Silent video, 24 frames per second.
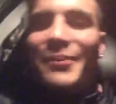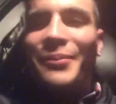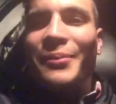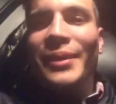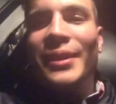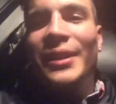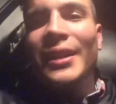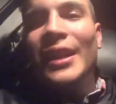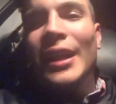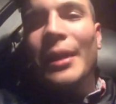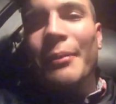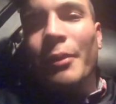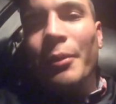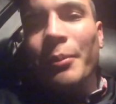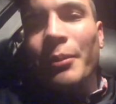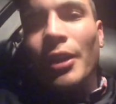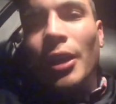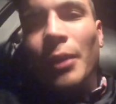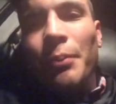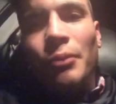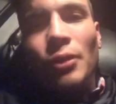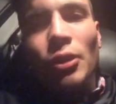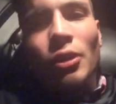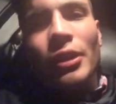But yeah, I'm gonna be
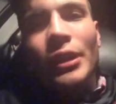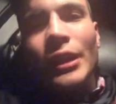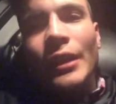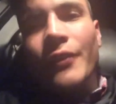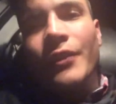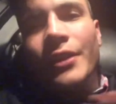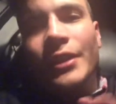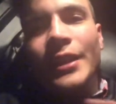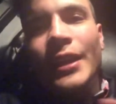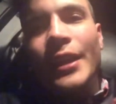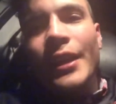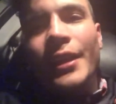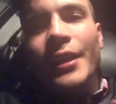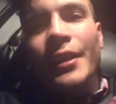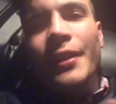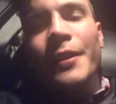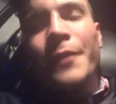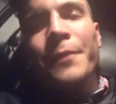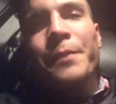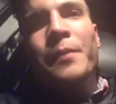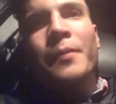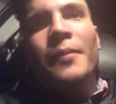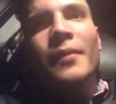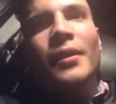uploading every day,
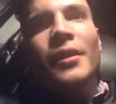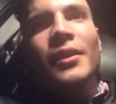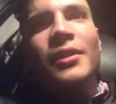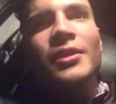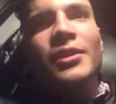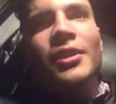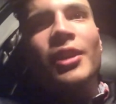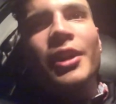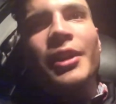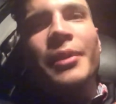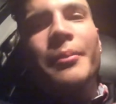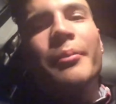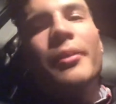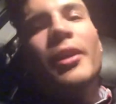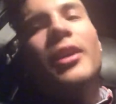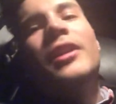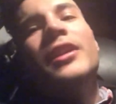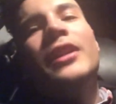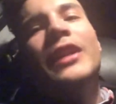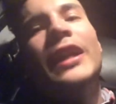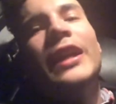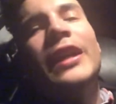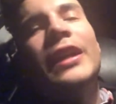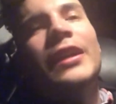starting
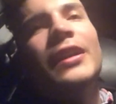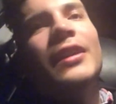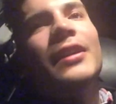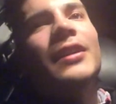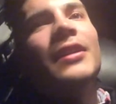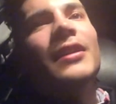Monday,